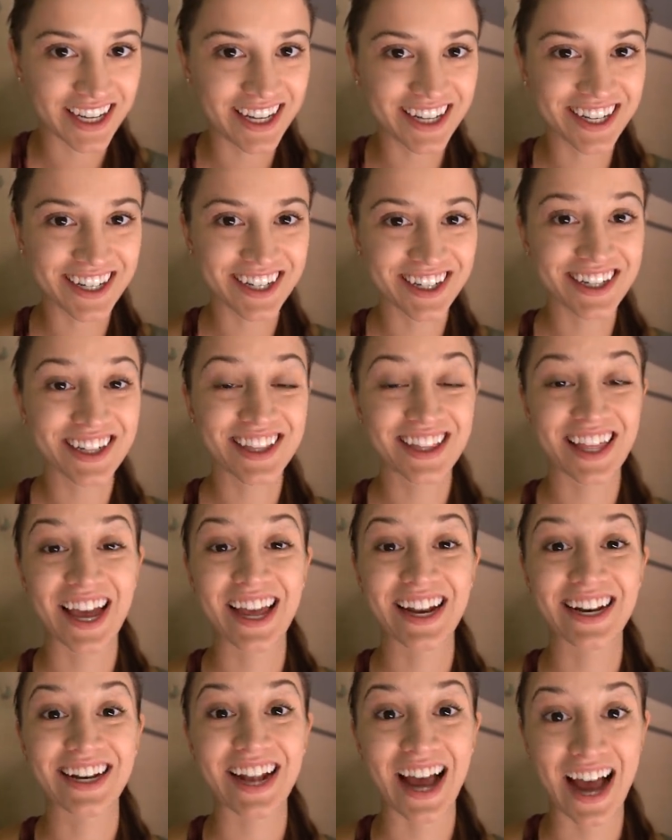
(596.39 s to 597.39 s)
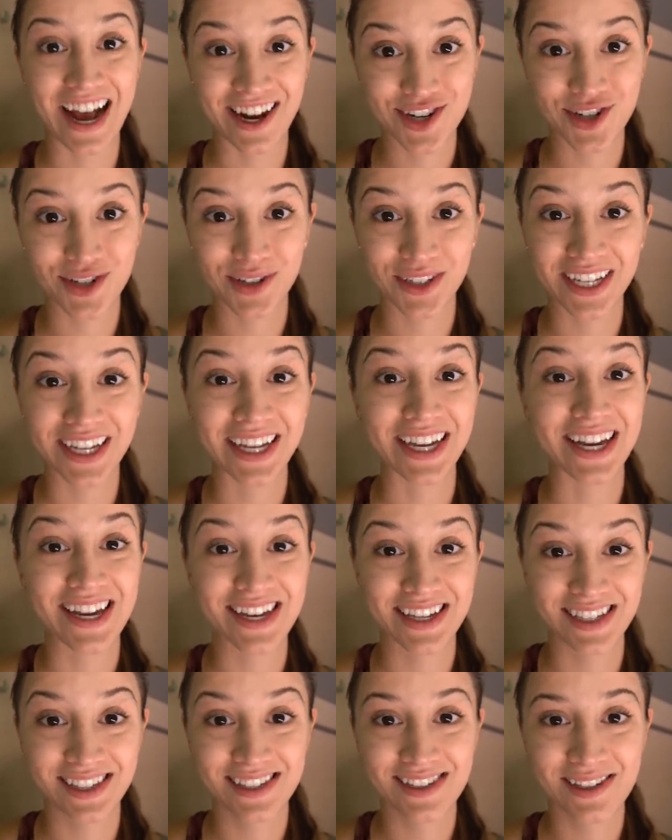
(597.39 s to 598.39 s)
here than it actually
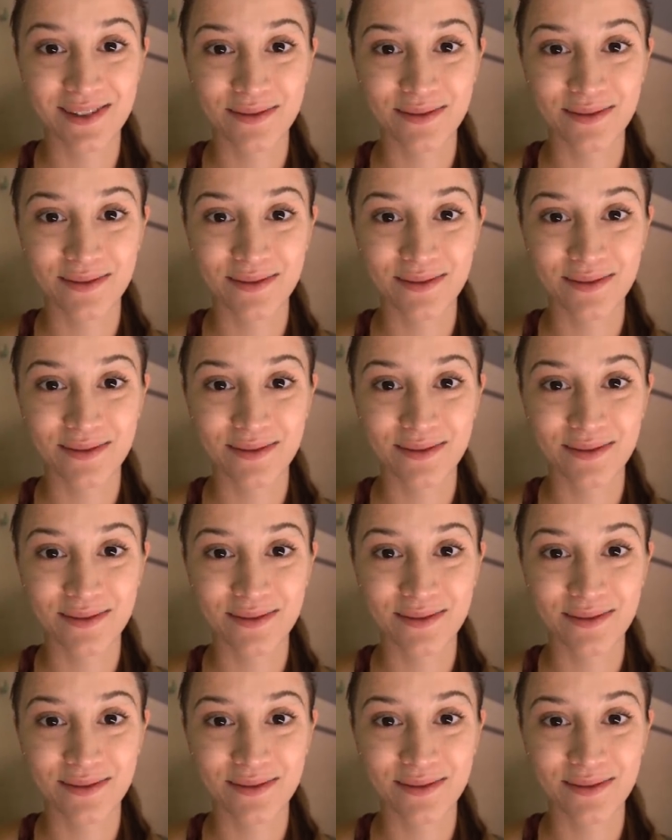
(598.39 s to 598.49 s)
is.